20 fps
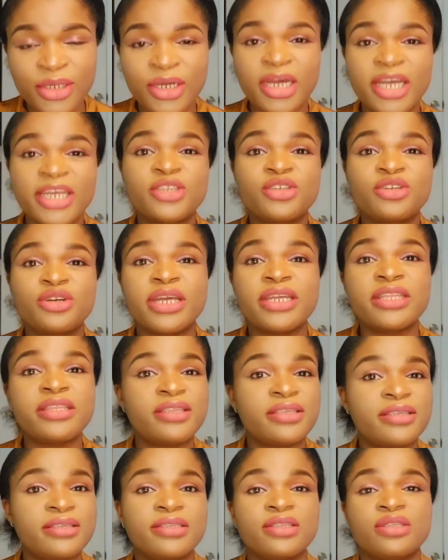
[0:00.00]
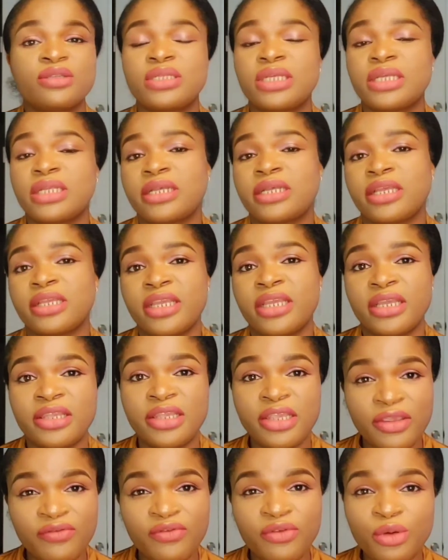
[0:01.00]
I try things so that I can
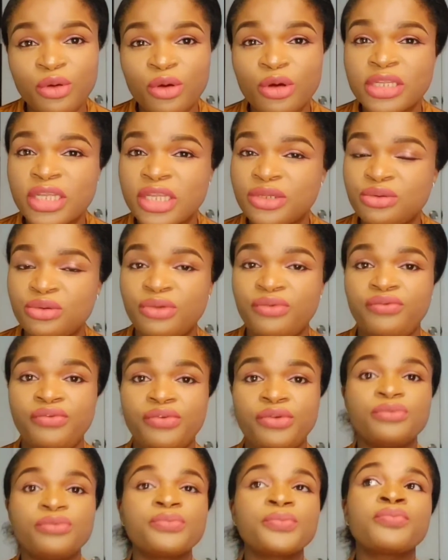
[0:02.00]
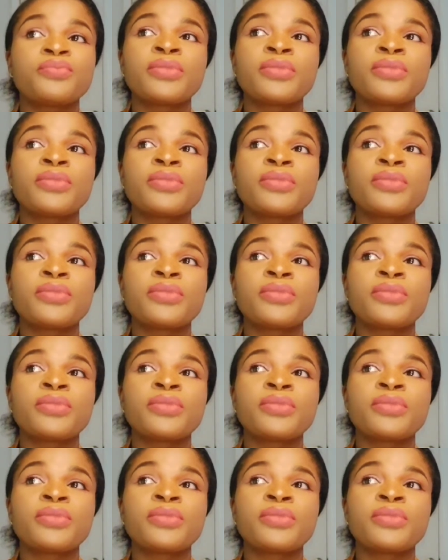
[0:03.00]
give you honest review.